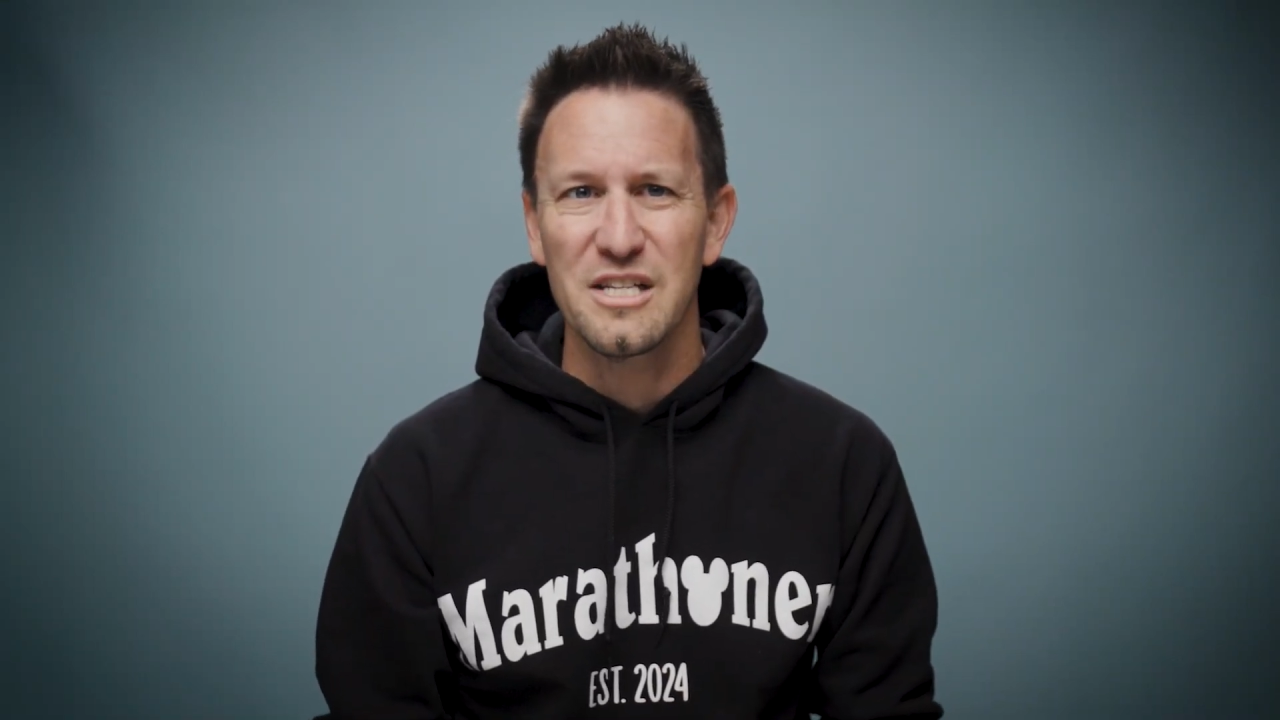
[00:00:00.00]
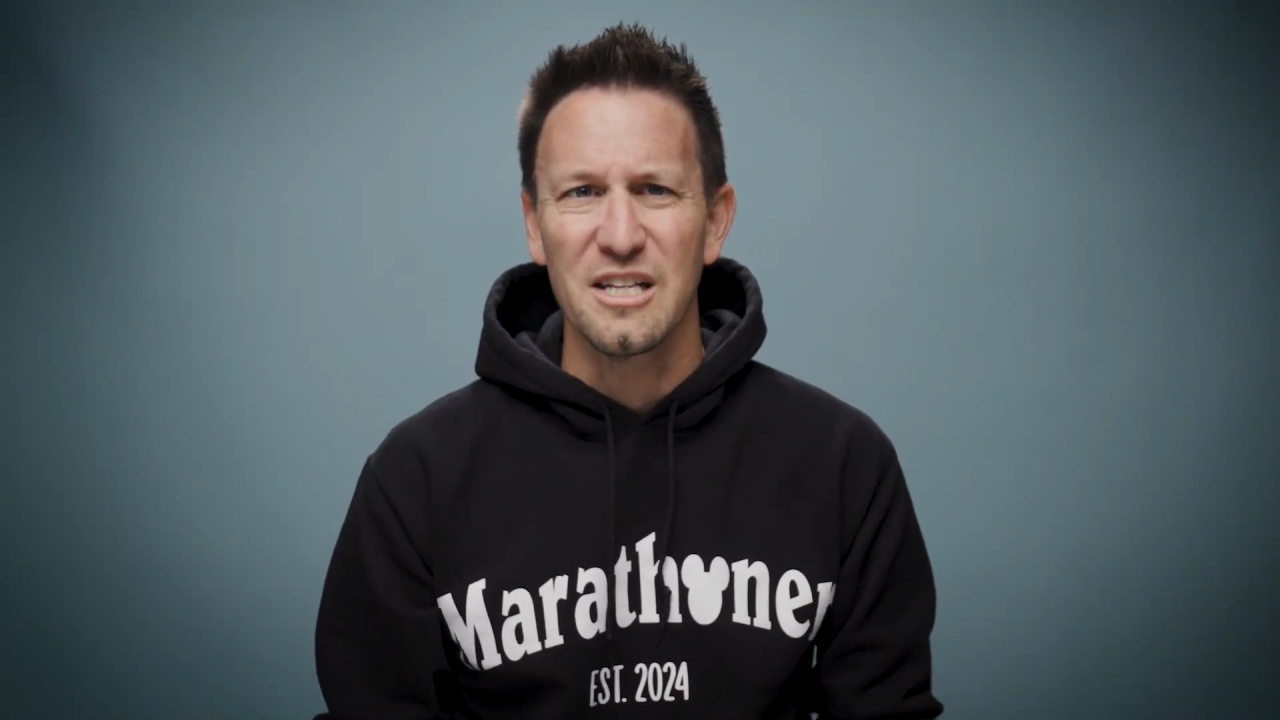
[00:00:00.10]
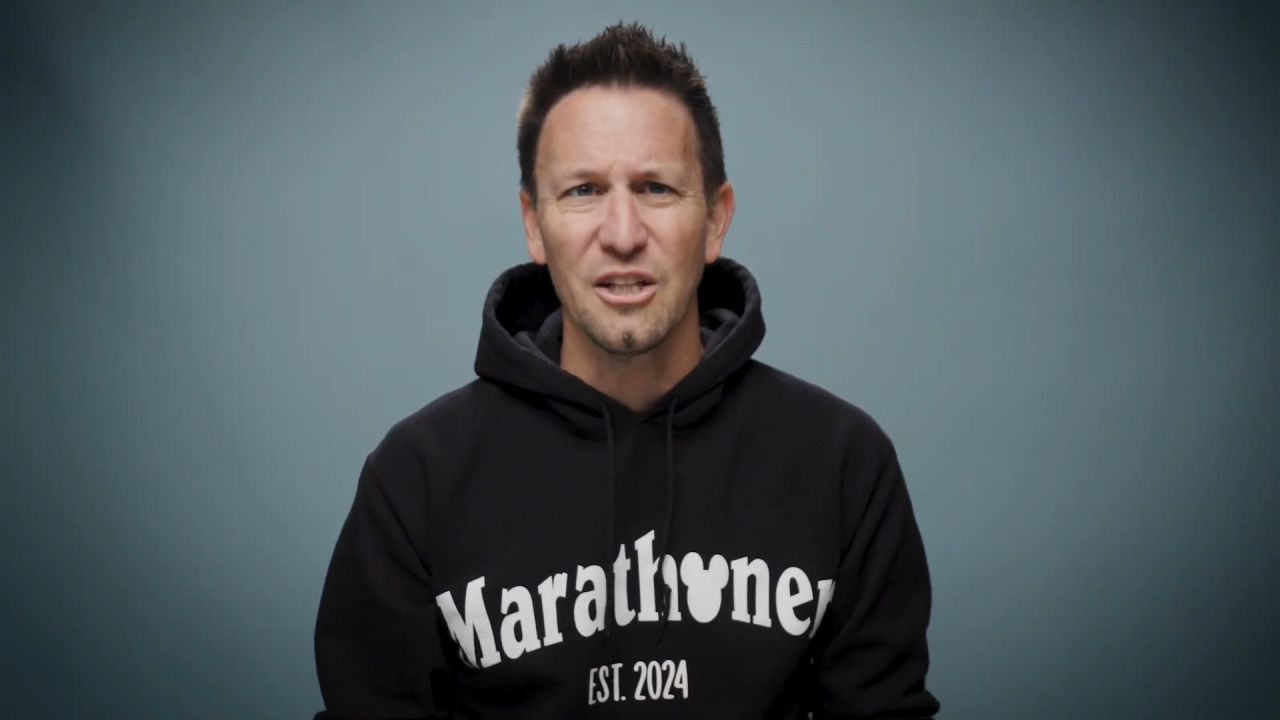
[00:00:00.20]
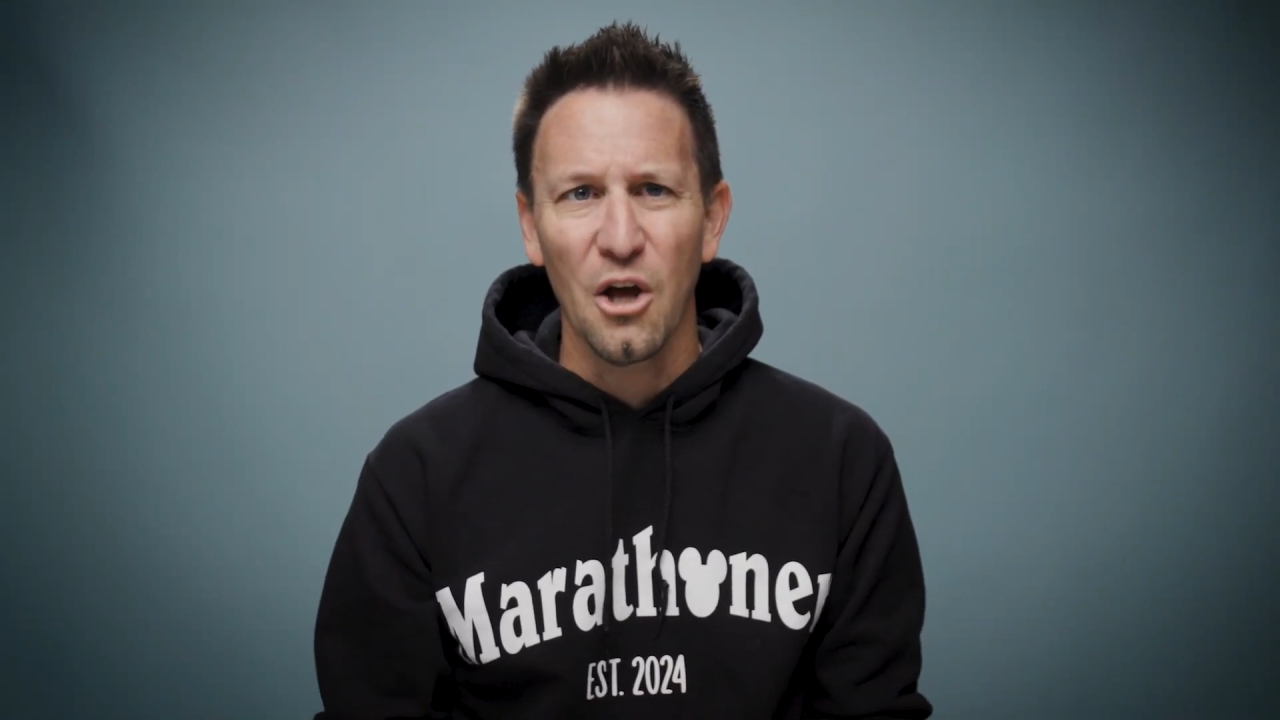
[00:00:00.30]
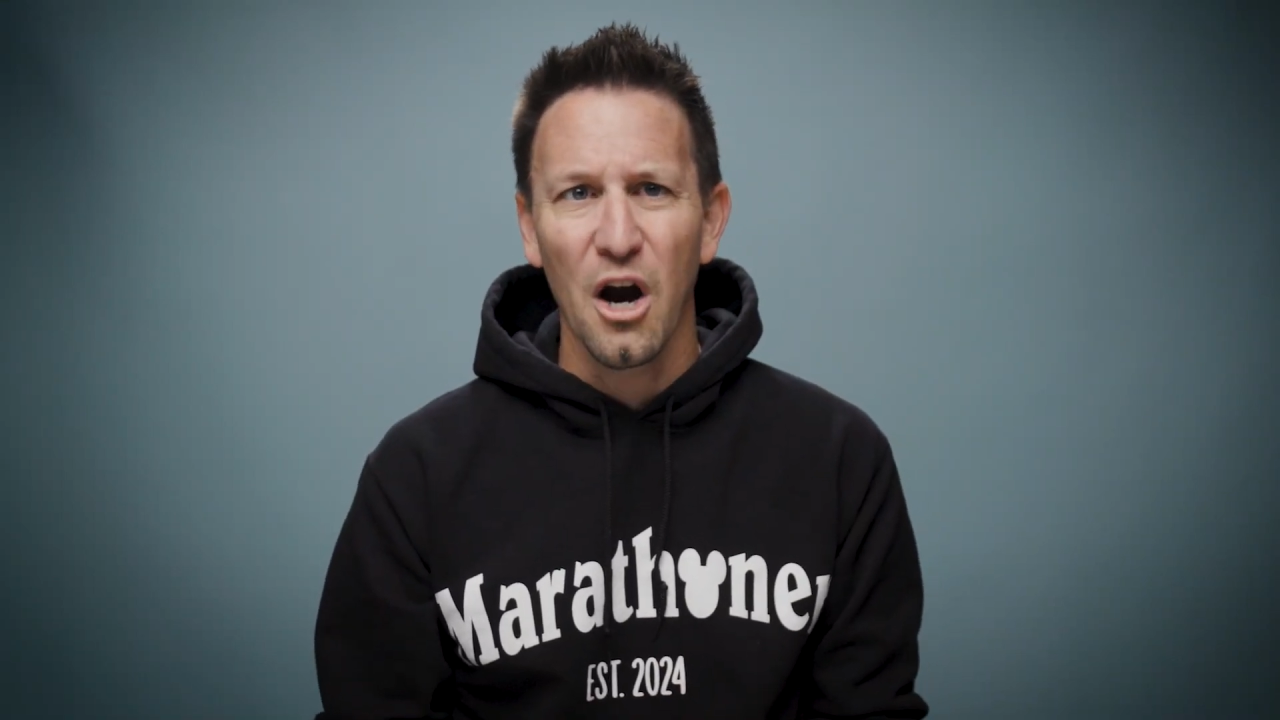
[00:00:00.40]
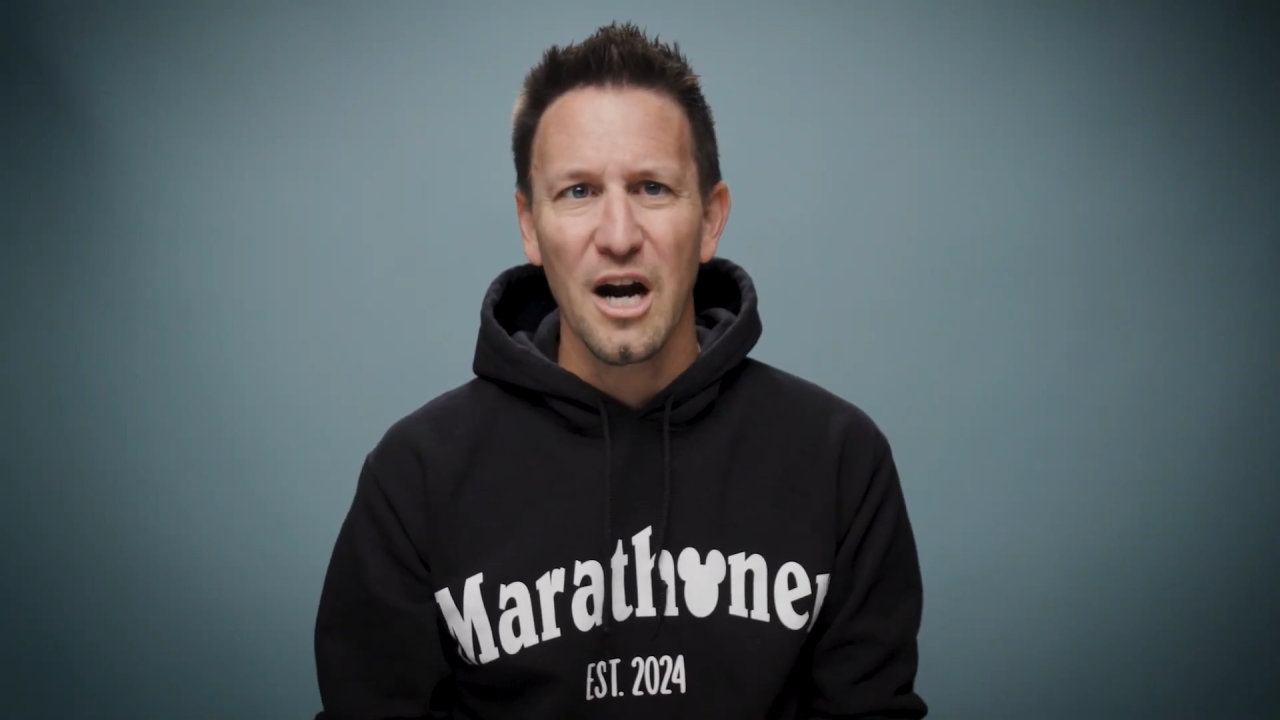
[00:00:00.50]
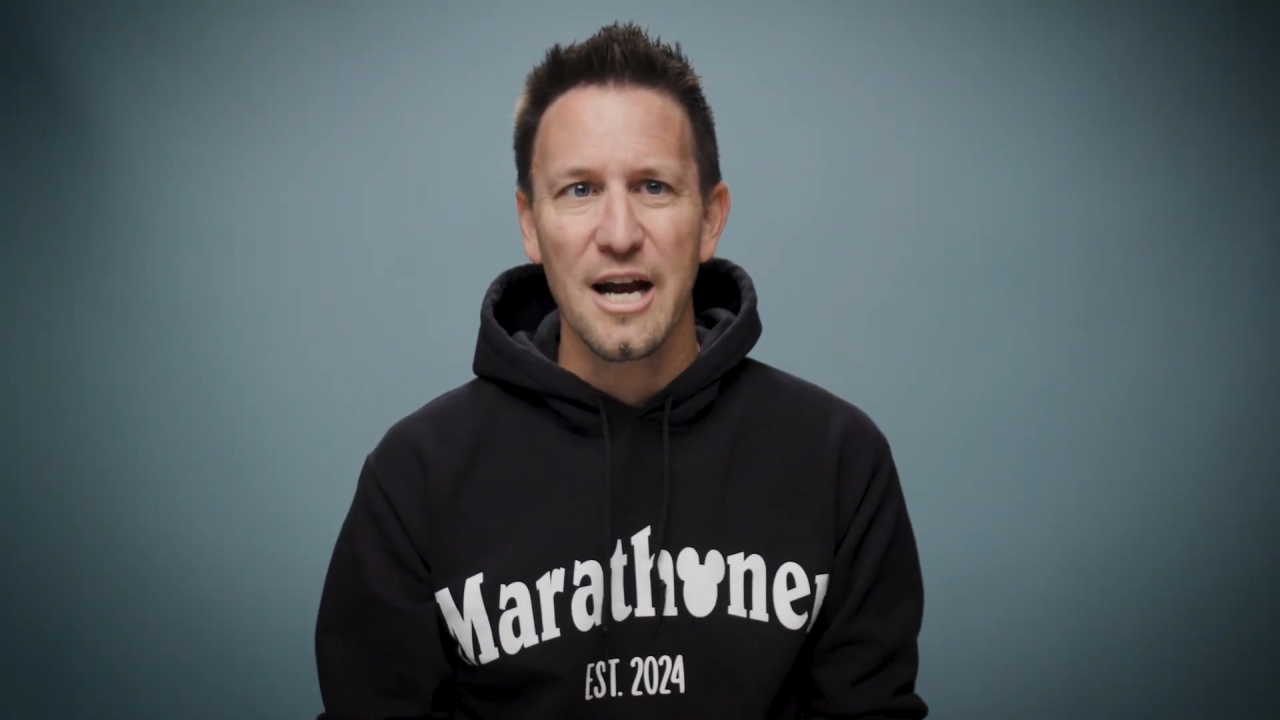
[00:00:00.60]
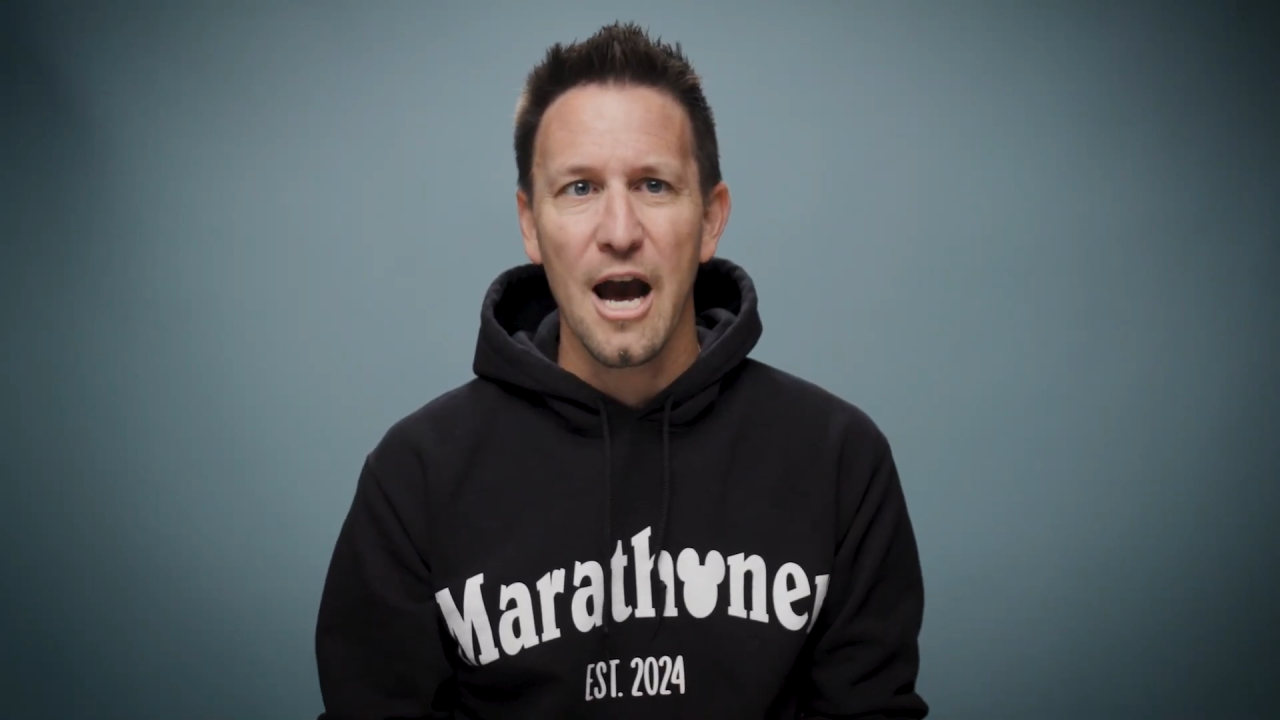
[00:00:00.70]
isn't long,